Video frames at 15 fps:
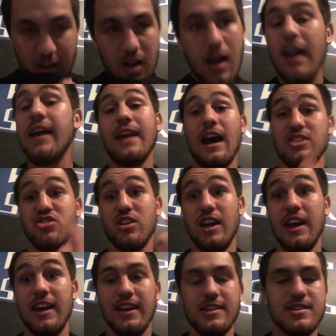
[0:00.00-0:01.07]
and Ashton
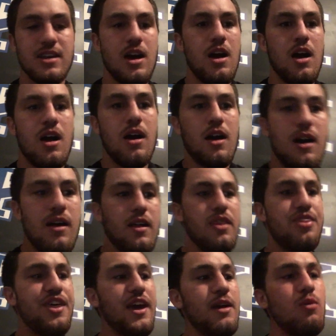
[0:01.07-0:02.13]
Higgins,
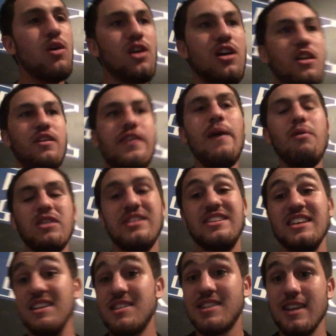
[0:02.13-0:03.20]
they were
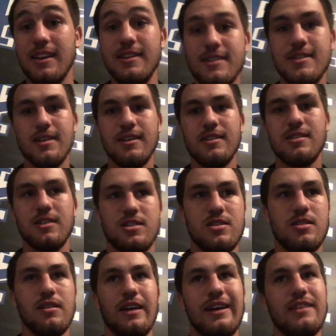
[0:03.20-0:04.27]
decent
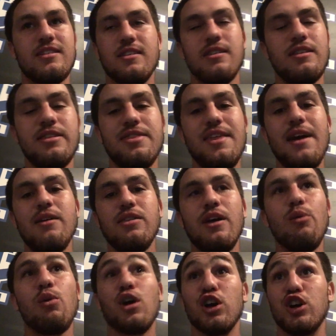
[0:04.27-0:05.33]

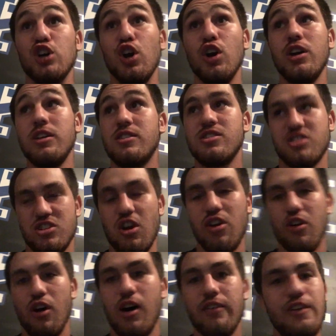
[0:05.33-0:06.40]
they weren't good to
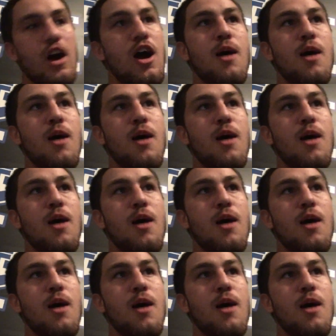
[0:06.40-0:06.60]
start off,